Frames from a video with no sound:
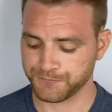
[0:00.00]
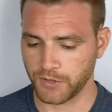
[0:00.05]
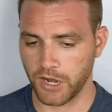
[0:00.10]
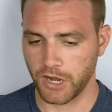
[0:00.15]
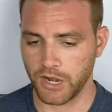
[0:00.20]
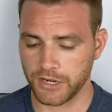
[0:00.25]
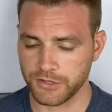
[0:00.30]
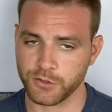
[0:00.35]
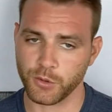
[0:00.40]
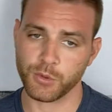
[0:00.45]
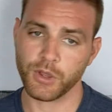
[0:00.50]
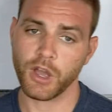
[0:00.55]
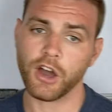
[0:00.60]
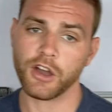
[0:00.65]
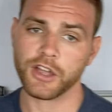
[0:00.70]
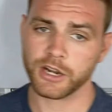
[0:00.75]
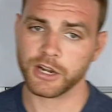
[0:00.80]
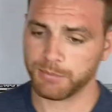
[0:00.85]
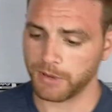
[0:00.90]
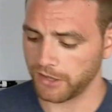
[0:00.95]
All right, so we all
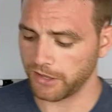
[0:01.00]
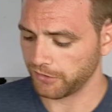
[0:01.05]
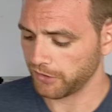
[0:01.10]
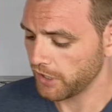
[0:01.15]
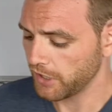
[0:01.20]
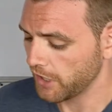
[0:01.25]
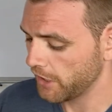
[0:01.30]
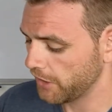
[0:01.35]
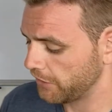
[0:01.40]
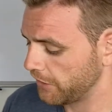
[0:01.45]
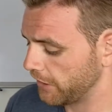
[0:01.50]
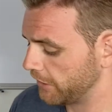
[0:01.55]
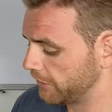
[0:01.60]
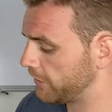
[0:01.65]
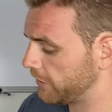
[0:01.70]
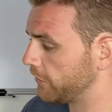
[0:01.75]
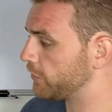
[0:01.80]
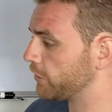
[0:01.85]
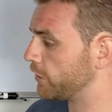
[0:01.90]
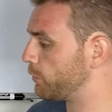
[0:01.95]
hear about the
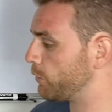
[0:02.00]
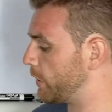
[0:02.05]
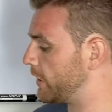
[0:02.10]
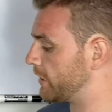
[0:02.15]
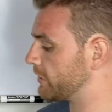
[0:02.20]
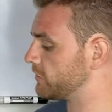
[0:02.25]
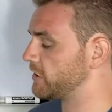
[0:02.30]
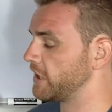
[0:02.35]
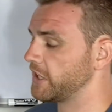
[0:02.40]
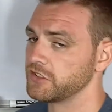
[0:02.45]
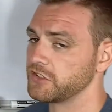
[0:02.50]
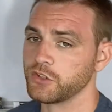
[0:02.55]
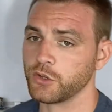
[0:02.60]
1031 exchange.